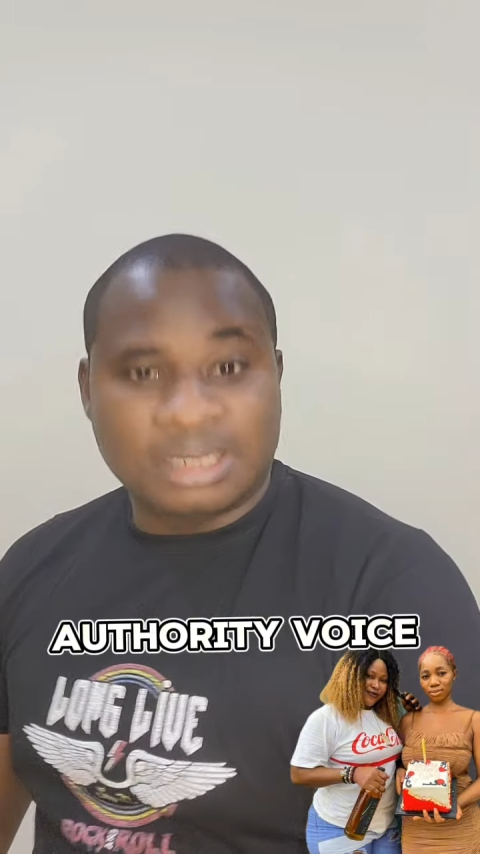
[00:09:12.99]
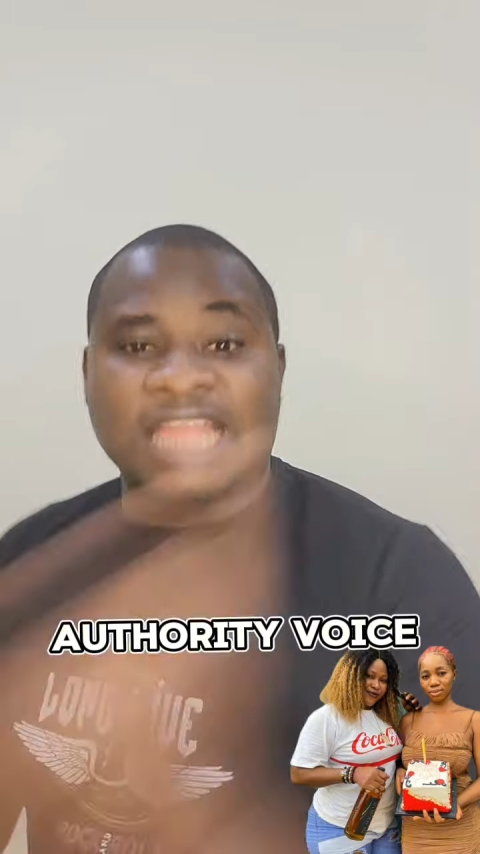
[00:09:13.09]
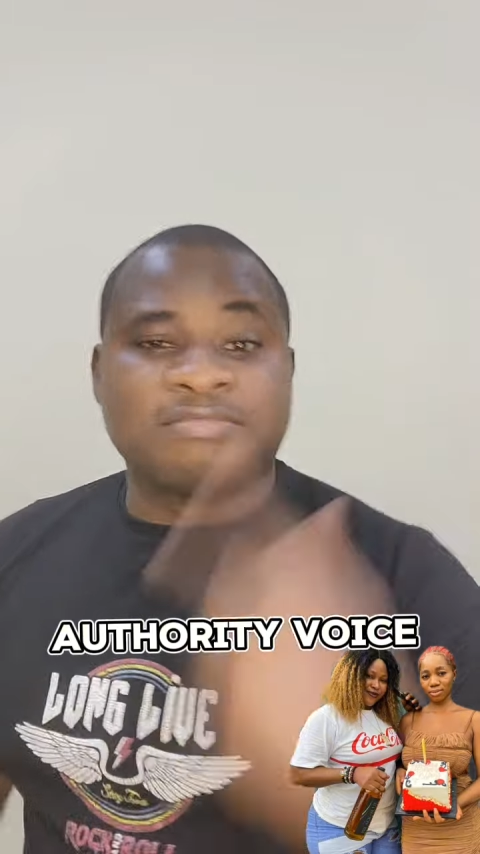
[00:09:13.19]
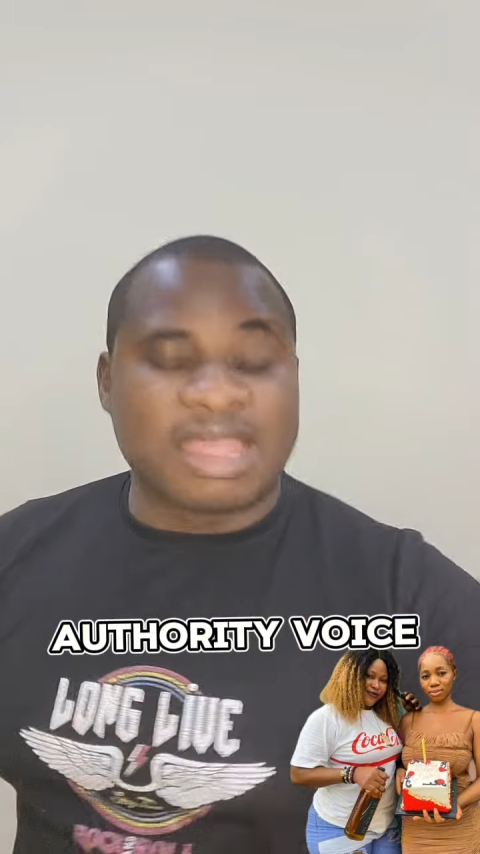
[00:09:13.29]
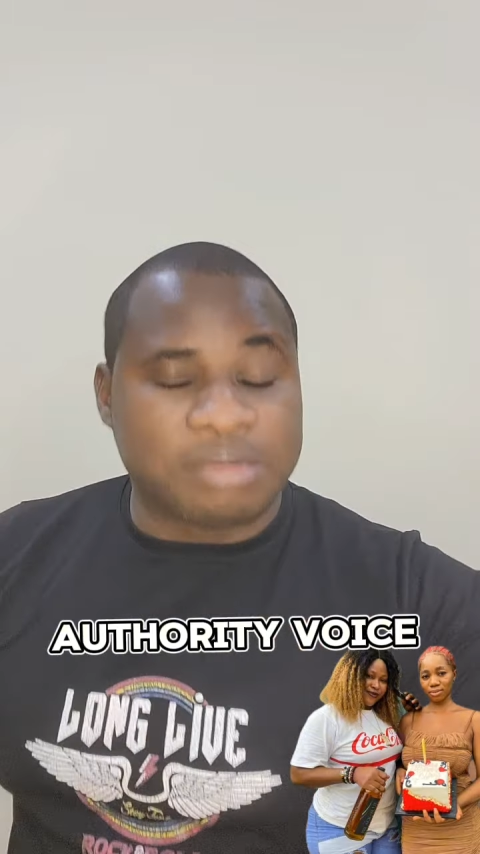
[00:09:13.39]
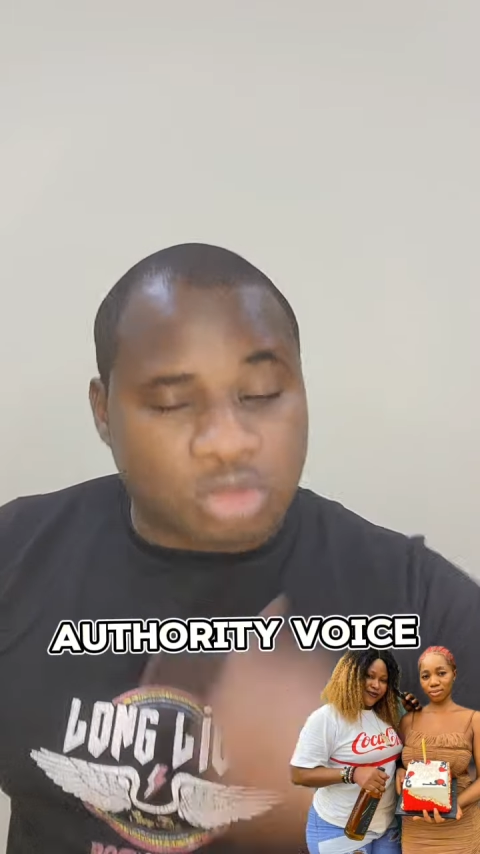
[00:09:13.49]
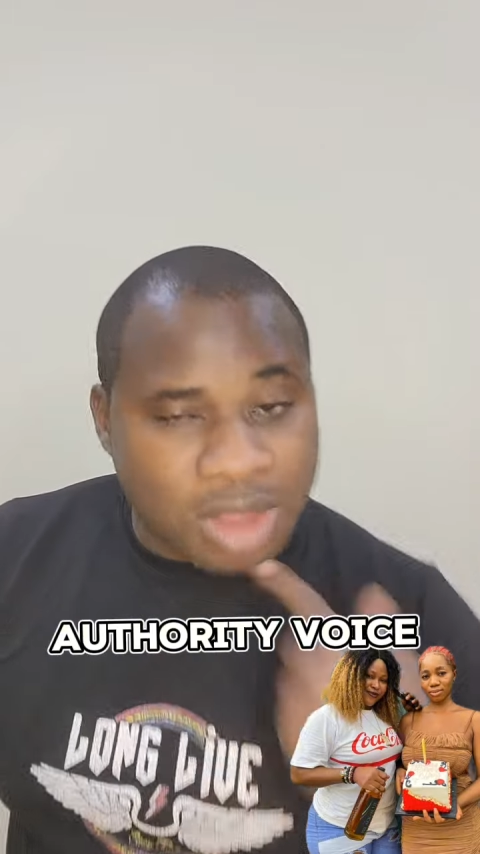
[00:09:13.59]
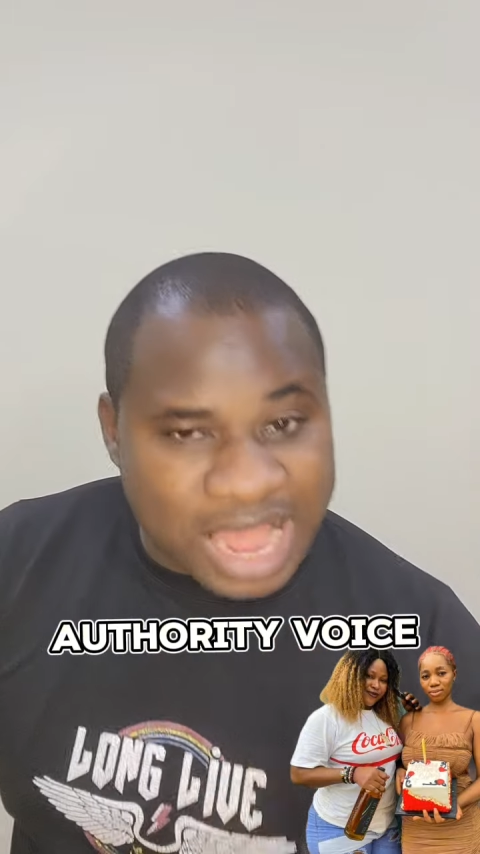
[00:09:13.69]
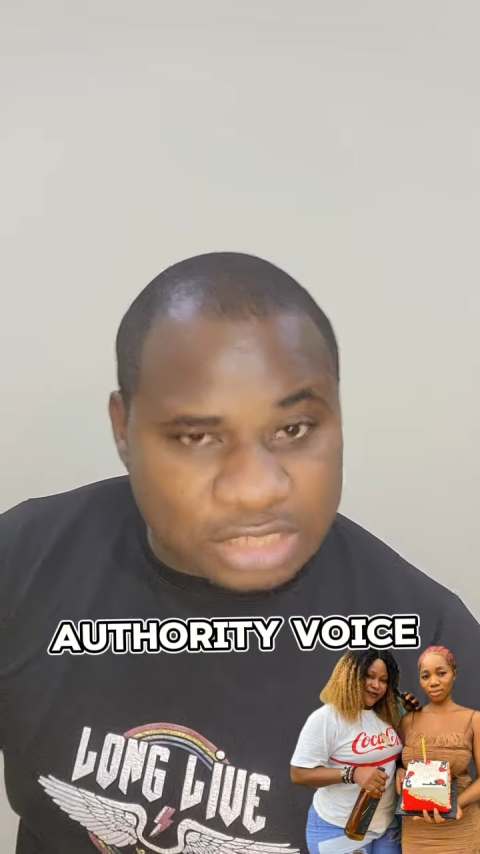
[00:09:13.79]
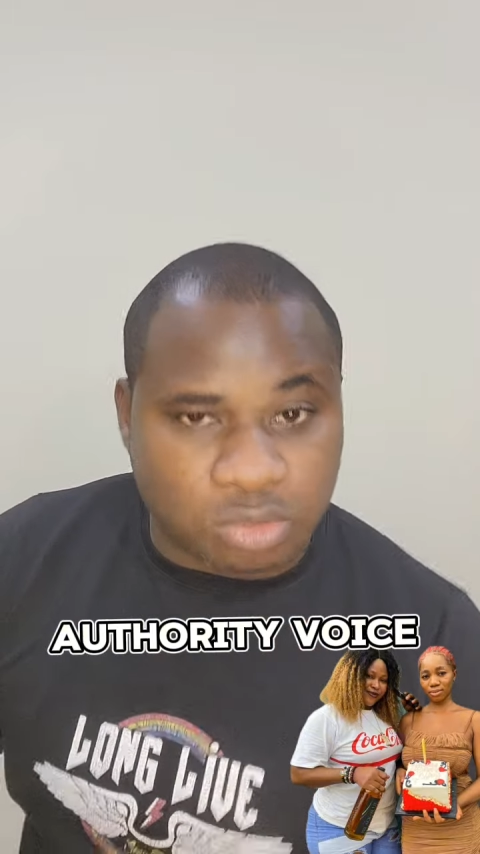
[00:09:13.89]
That makes me
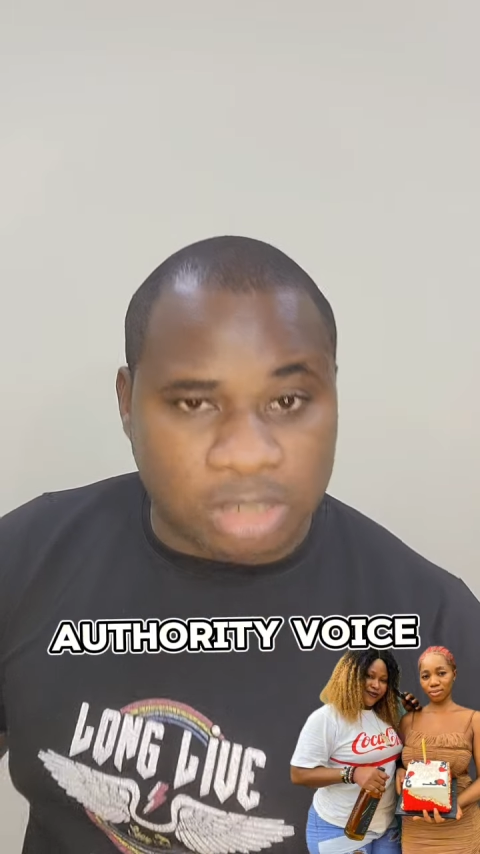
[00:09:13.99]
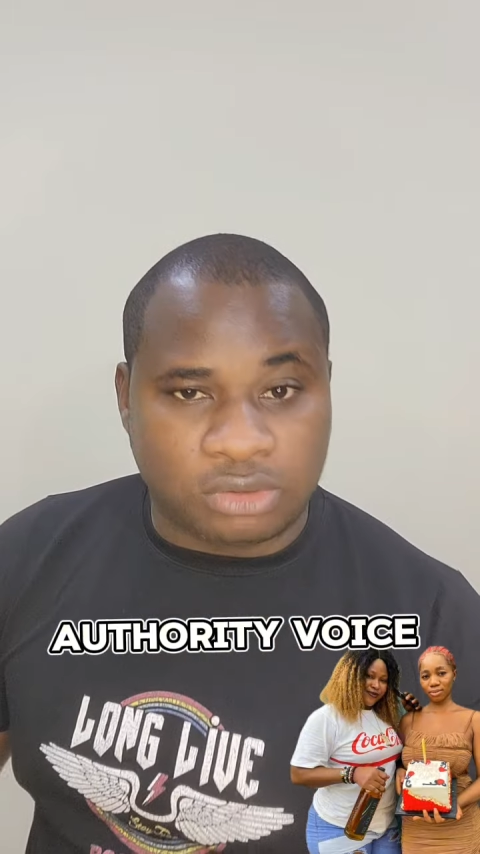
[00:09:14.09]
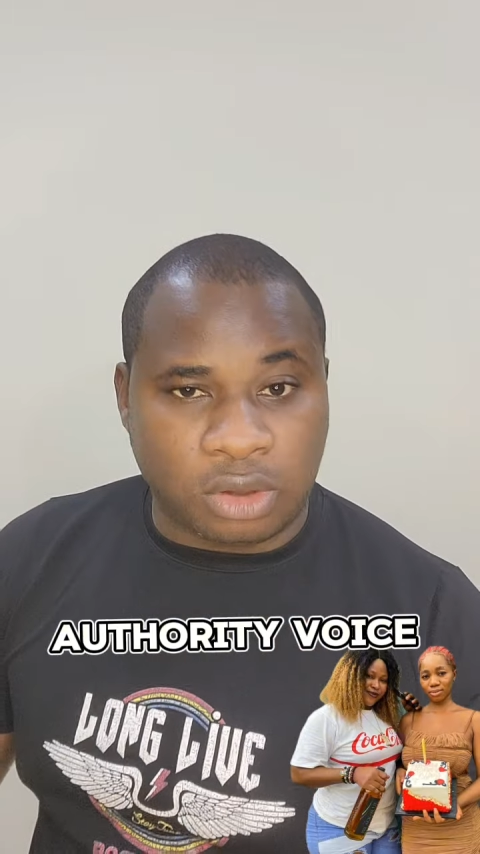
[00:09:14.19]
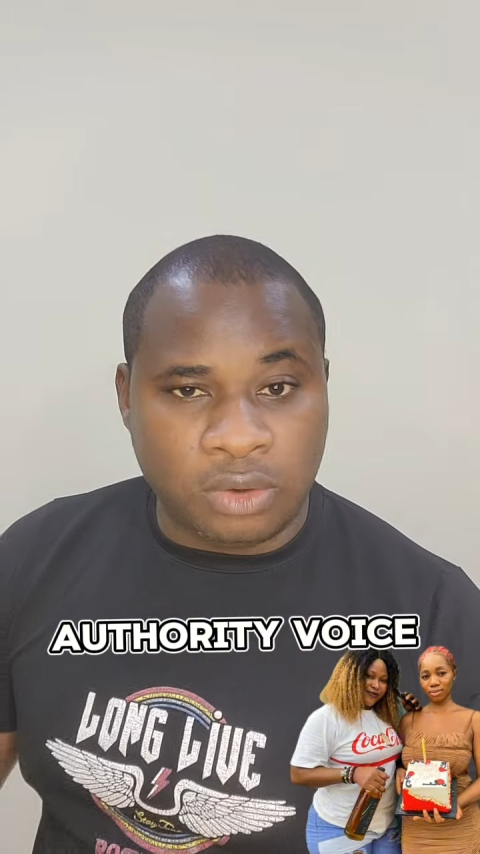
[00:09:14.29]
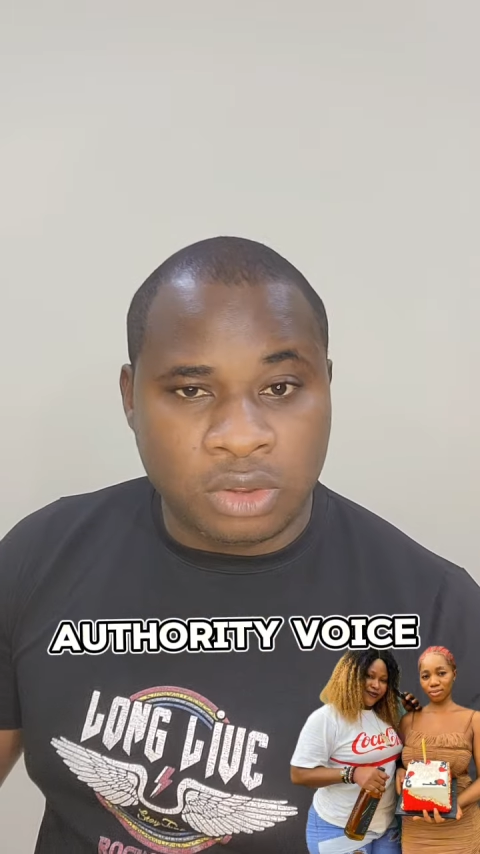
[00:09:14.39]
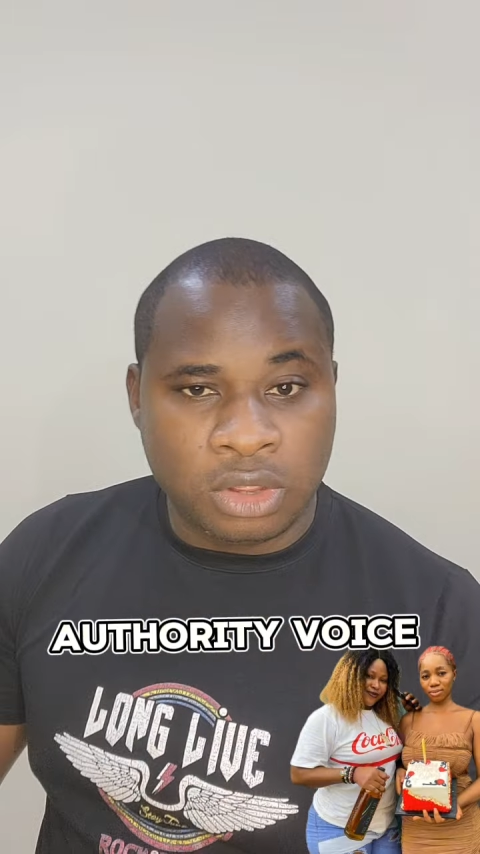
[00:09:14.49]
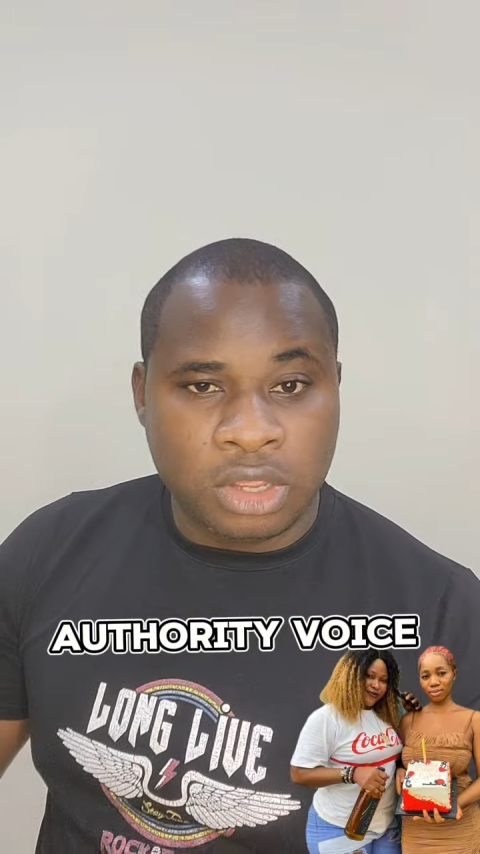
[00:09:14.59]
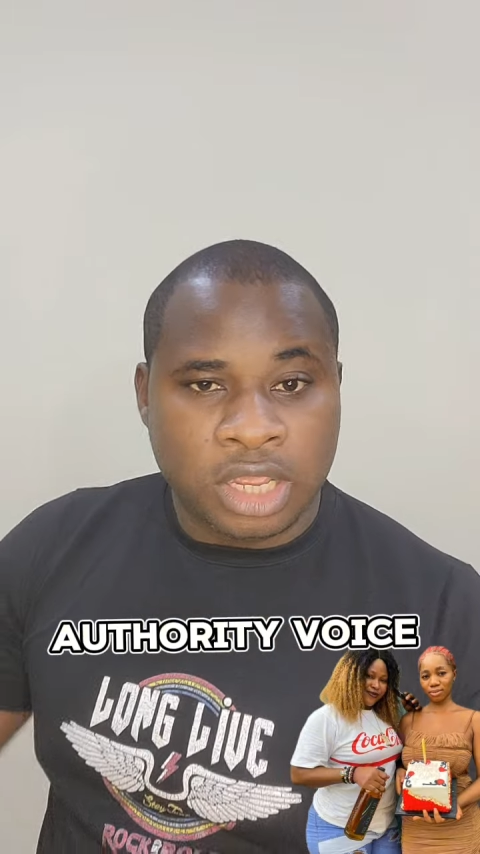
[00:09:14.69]
to ask question: